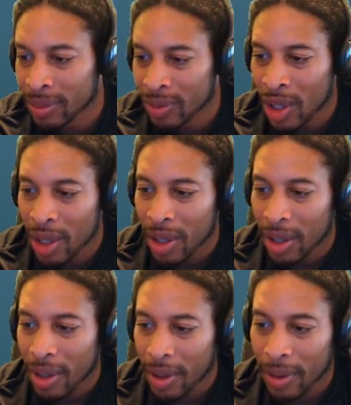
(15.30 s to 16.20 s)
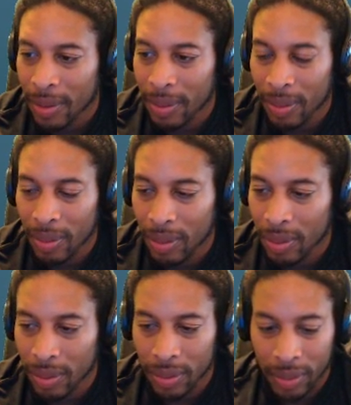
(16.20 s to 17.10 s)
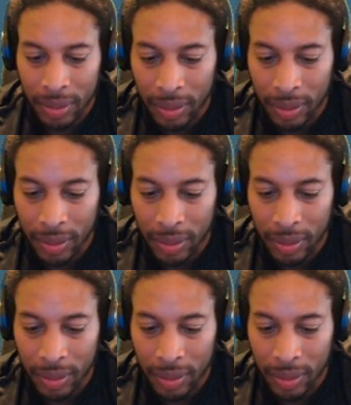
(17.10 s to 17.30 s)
No one is speaking in this clip.